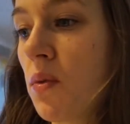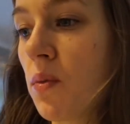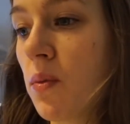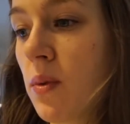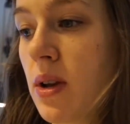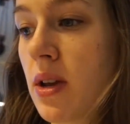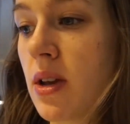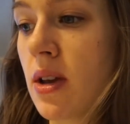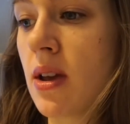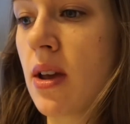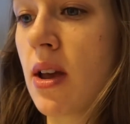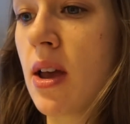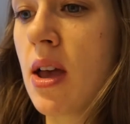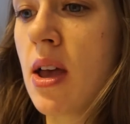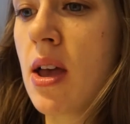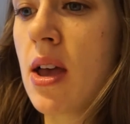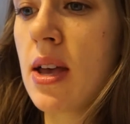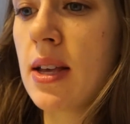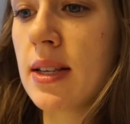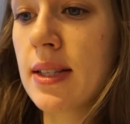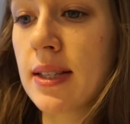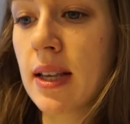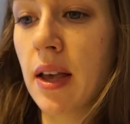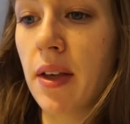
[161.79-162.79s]
we
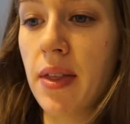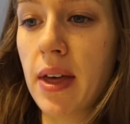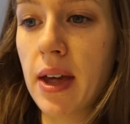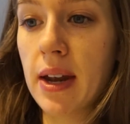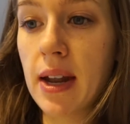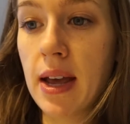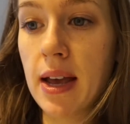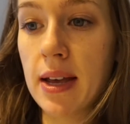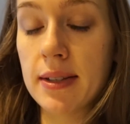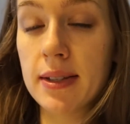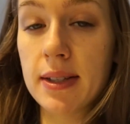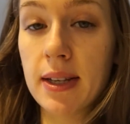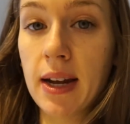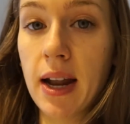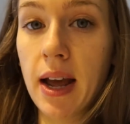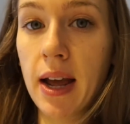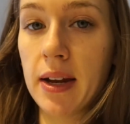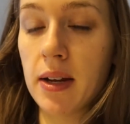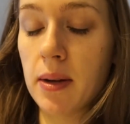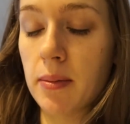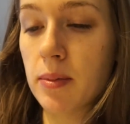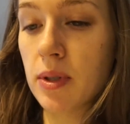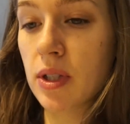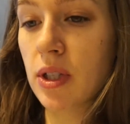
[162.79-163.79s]
sell that as an
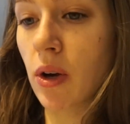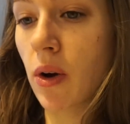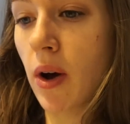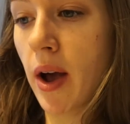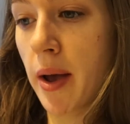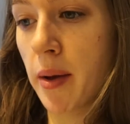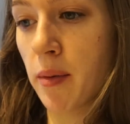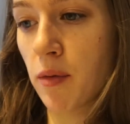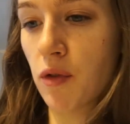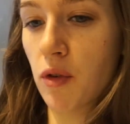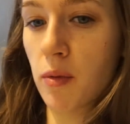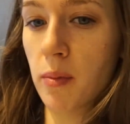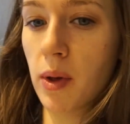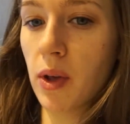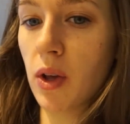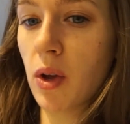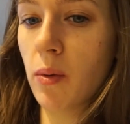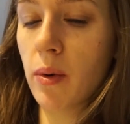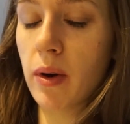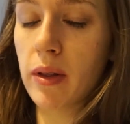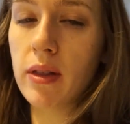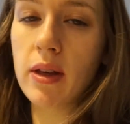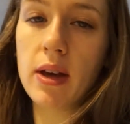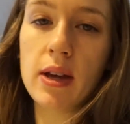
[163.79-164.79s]
item. So I'm familiar
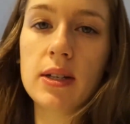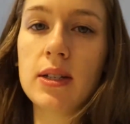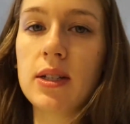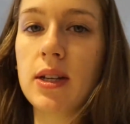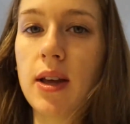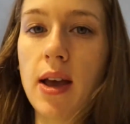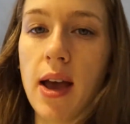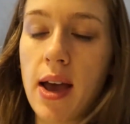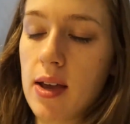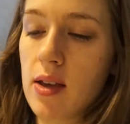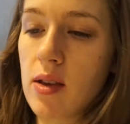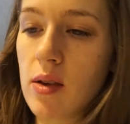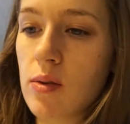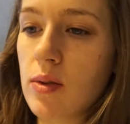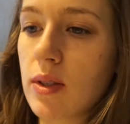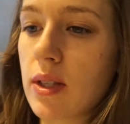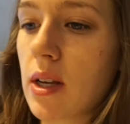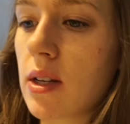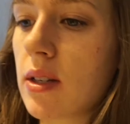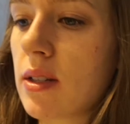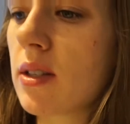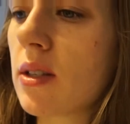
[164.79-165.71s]
with it, I use it.